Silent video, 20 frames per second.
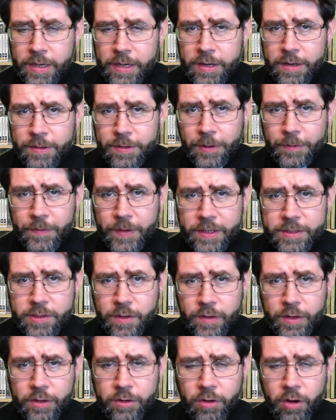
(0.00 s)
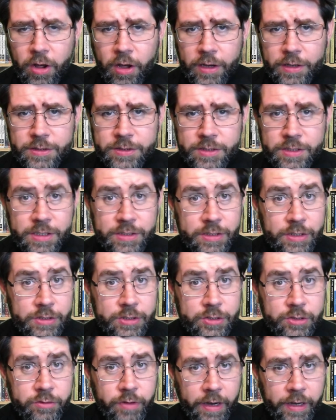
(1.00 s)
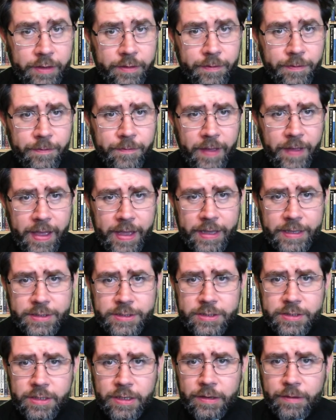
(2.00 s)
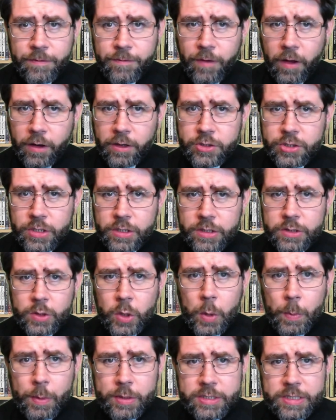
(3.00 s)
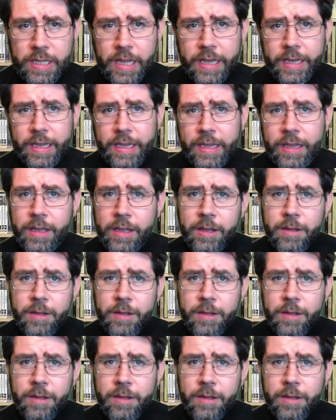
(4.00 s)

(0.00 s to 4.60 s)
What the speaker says: The Feast of the Cross is a strict fast and functions almost like a